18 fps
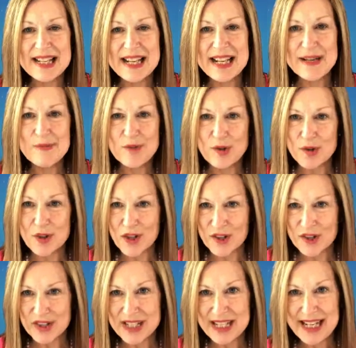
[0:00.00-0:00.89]
scheme or
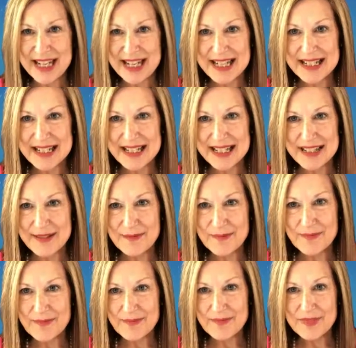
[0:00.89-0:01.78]
context.
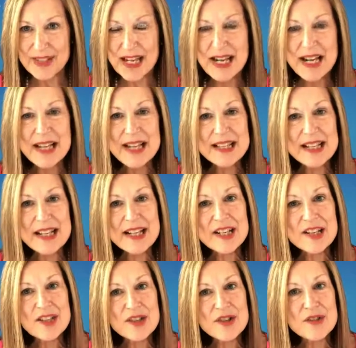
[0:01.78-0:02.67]
They
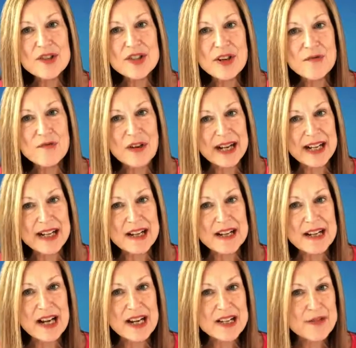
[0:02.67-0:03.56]
can use a
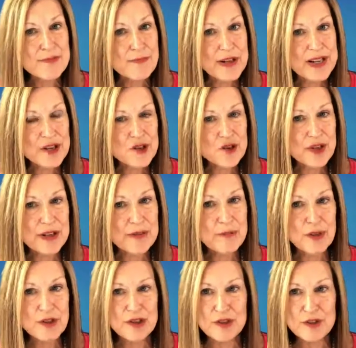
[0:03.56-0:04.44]
recognised mentoring
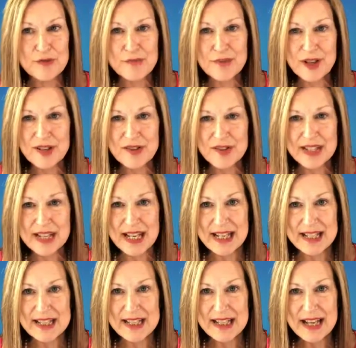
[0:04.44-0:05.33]
model or
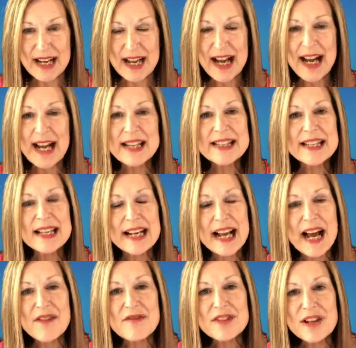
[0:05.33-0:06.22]
process, and they'll
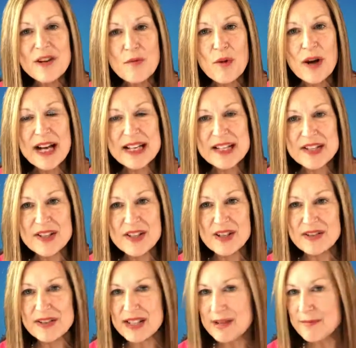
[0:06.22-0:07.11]
have an awareness
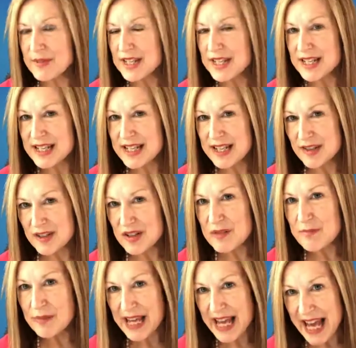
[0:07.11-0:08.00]
of some of the skills
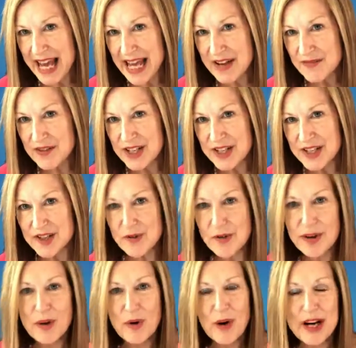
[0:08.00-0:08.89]
and behaviours
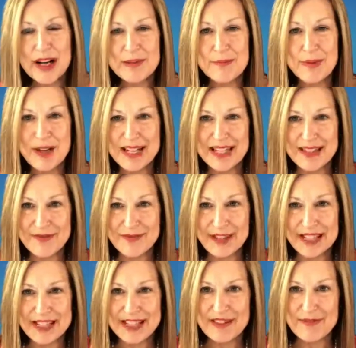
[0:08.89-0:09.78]
required by an
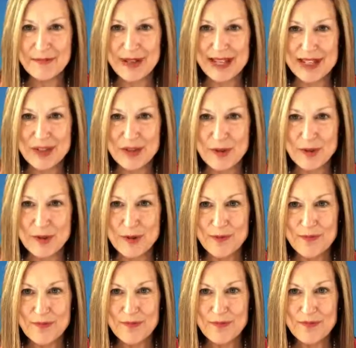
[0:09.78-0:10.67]
effective mentor.